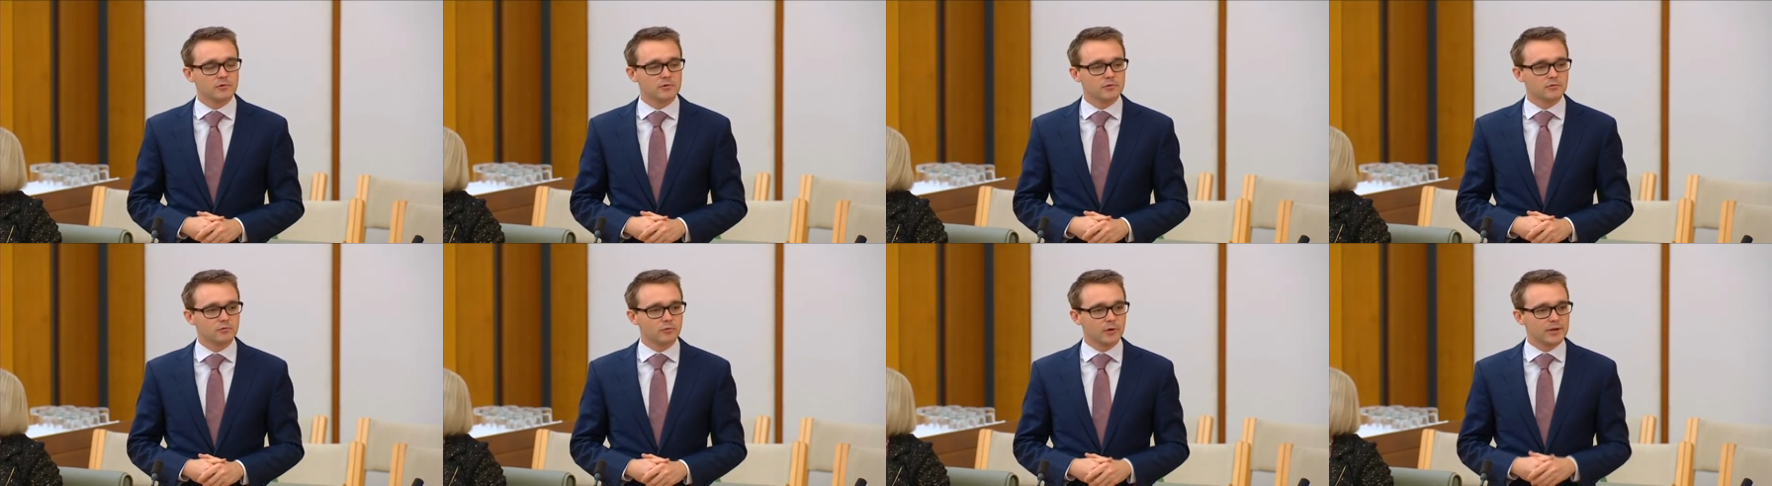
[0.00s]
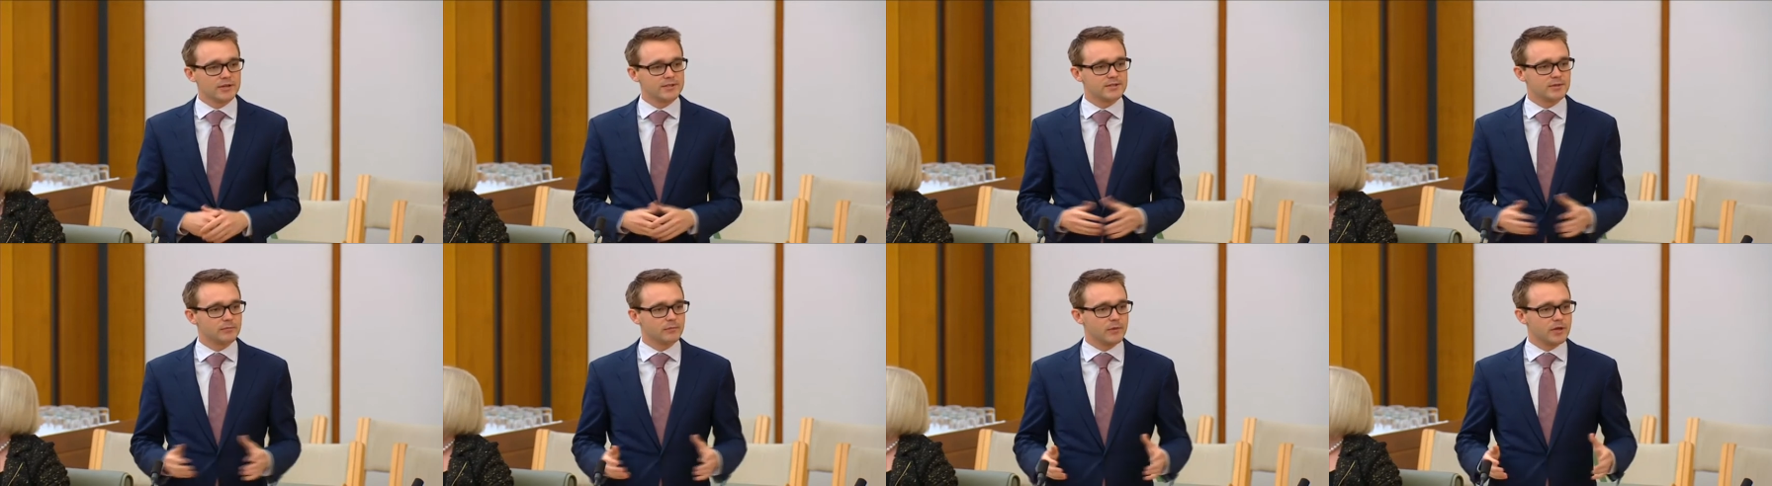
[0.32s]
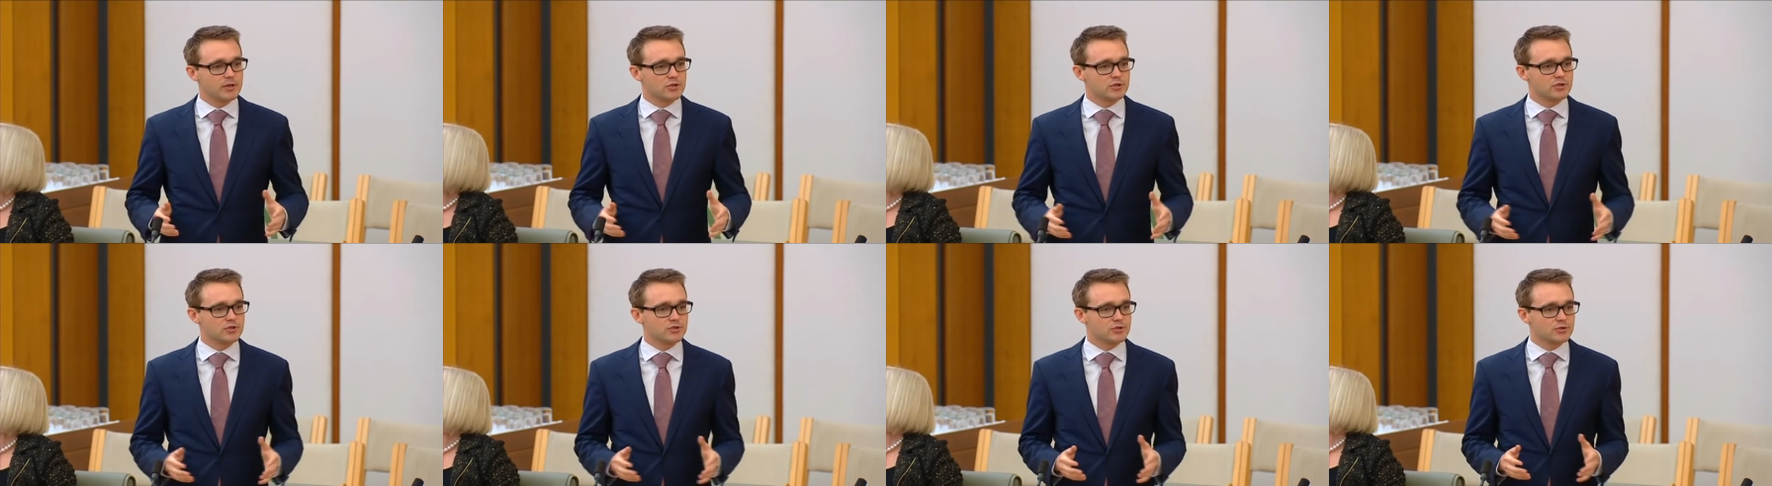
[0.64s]
recent
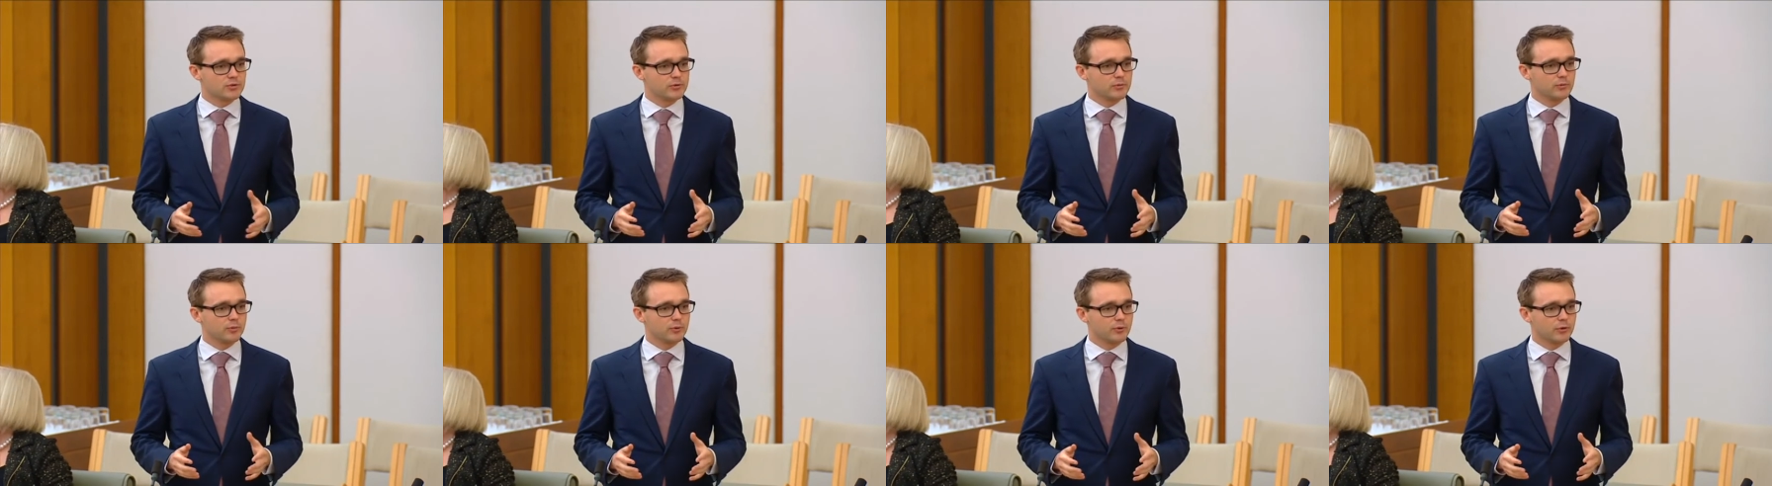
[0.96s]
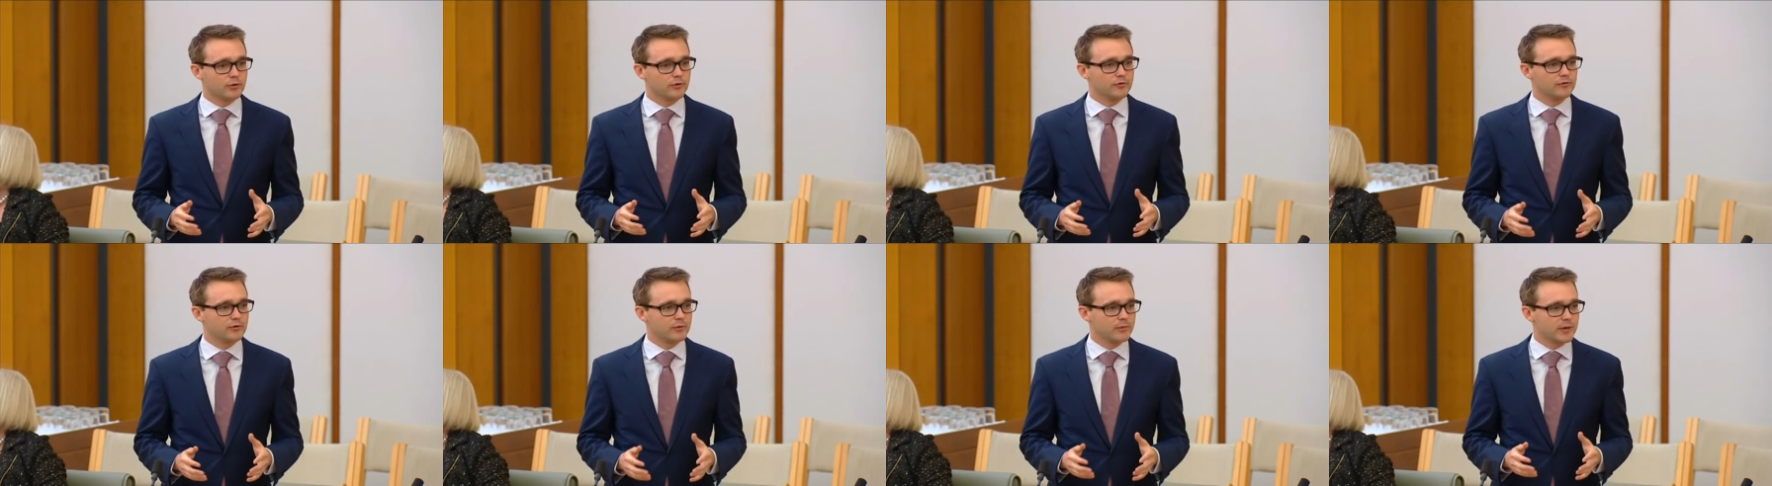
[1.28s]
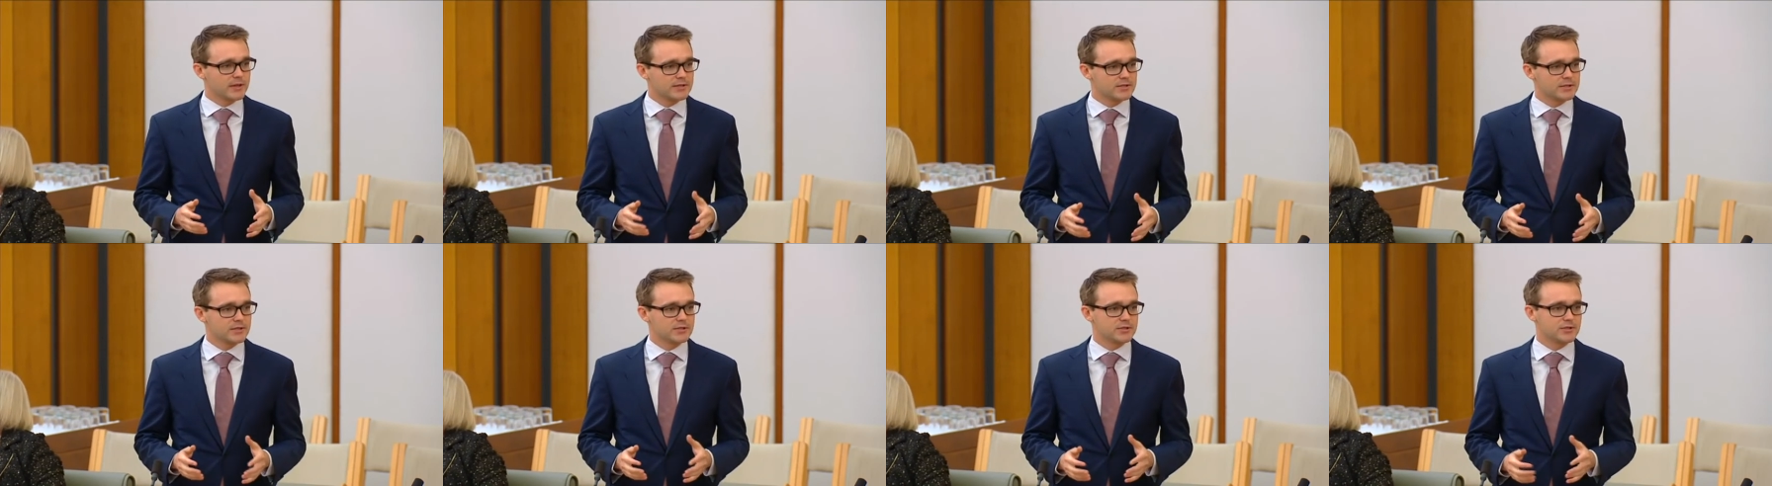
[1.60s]
measures to improve
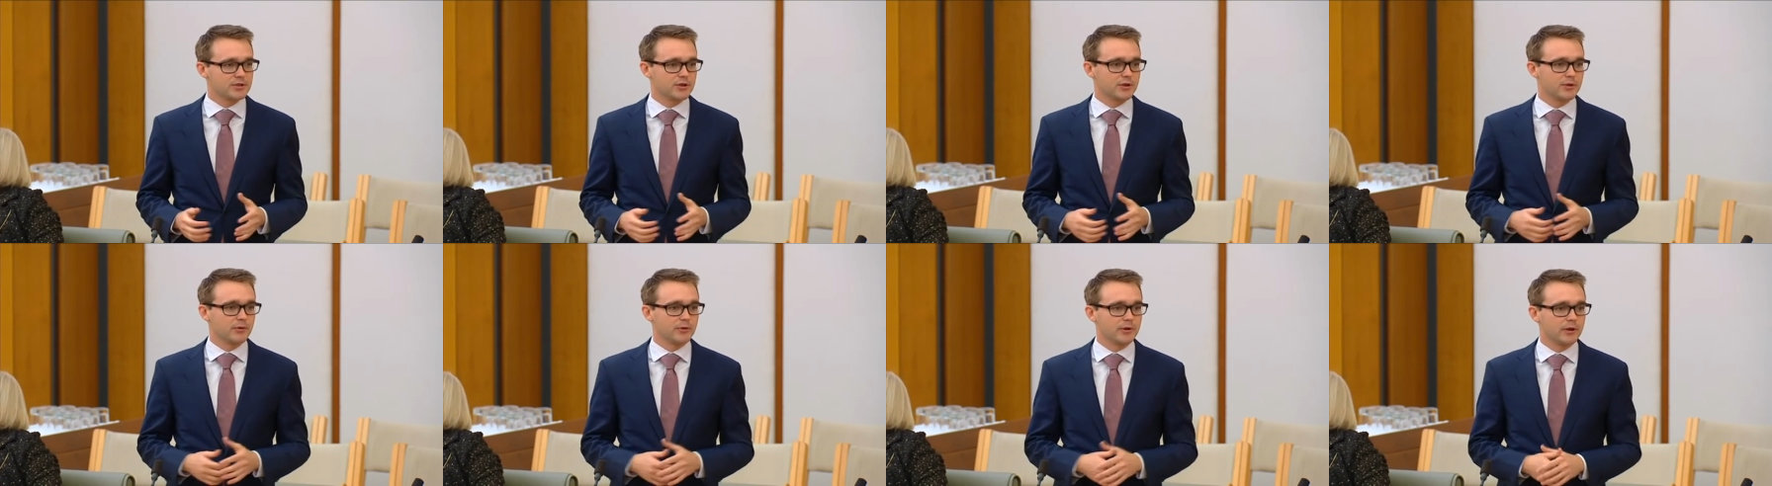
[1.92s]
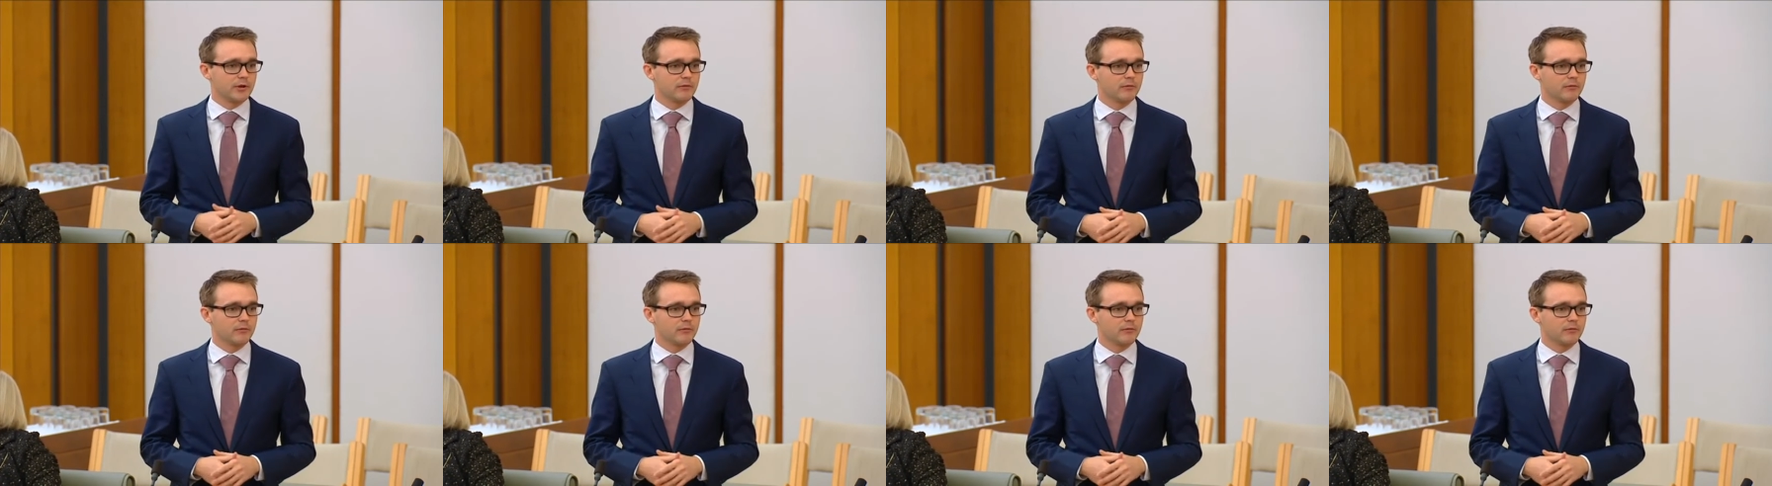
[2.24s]
domestic security